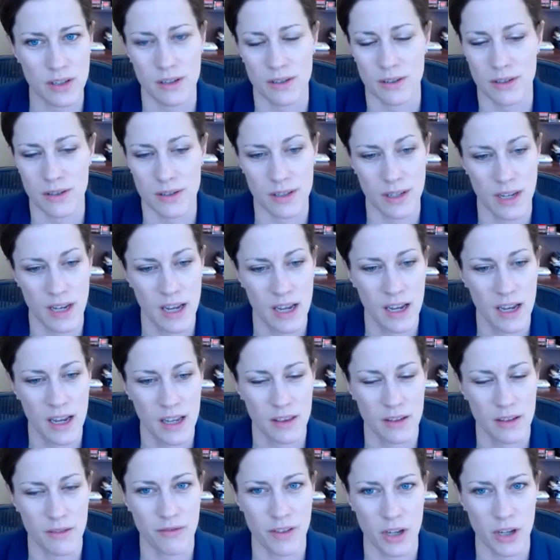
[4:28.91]
There's
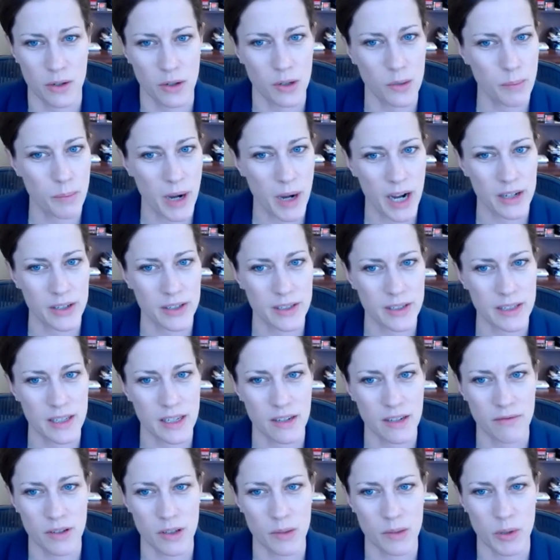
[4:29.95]
the federal
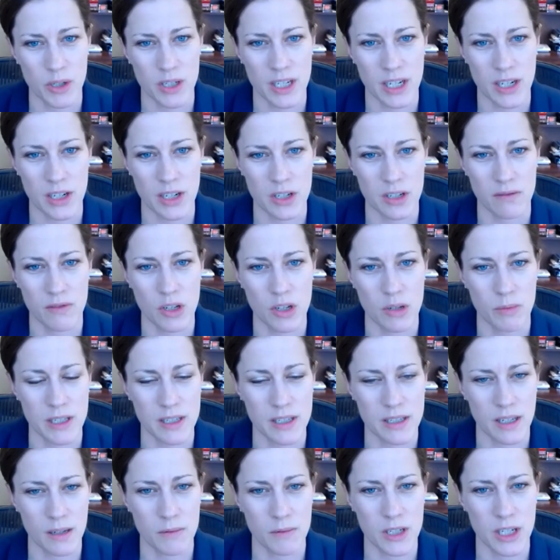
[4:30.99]
policy for the protection of human
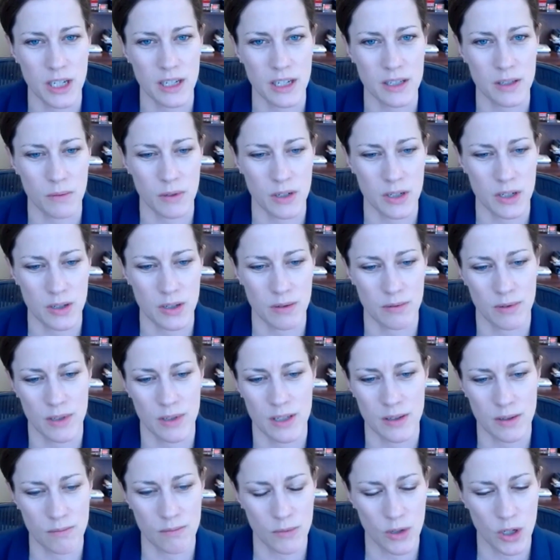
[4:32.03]
subjects, which
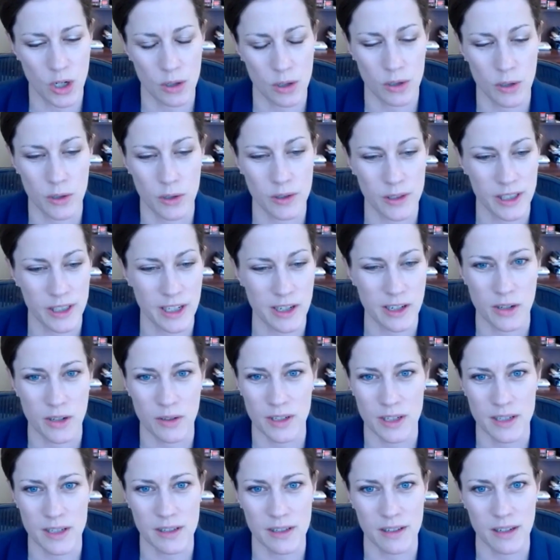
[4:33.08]
is colloquially
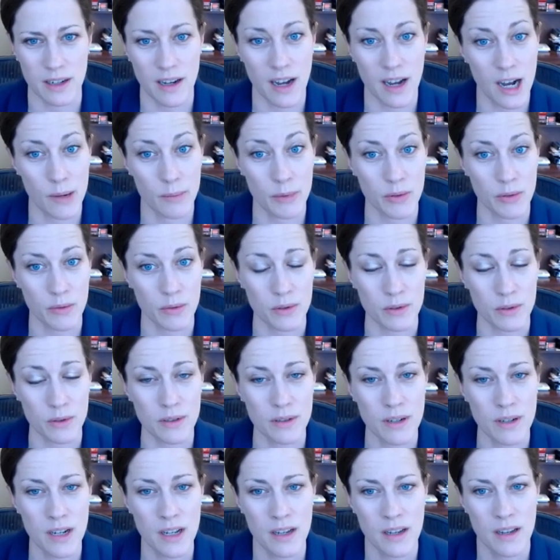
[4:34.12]
known as the Common
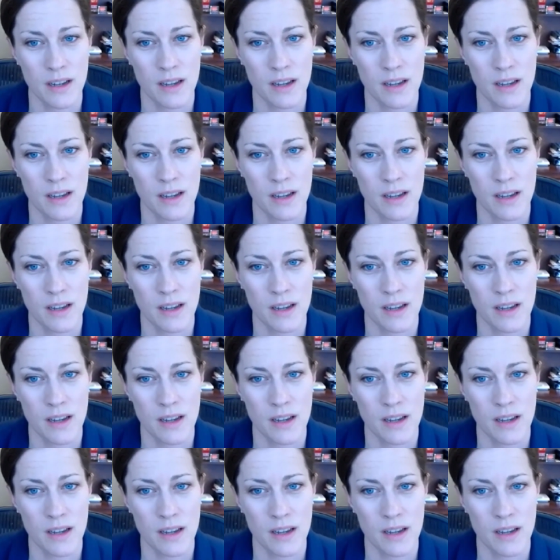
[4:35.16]
Rule,